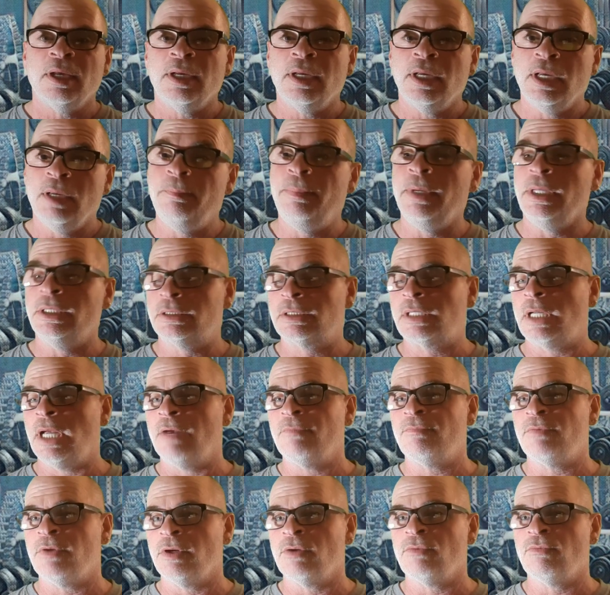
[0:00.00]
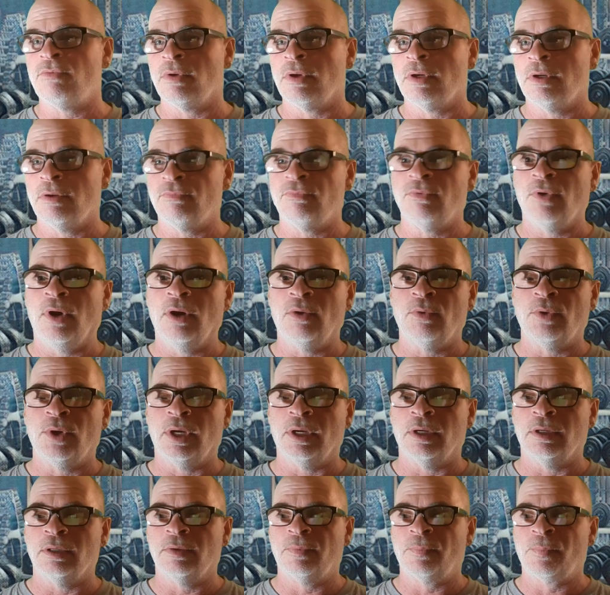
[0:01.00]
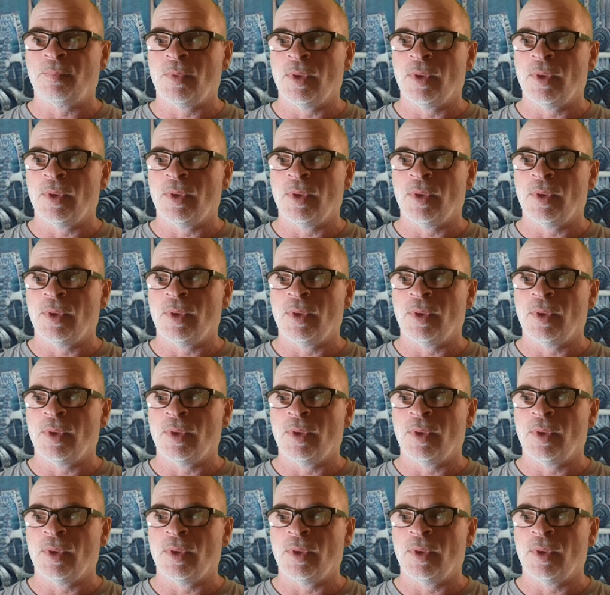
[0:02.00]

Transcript: He beats Kevin Ronnie,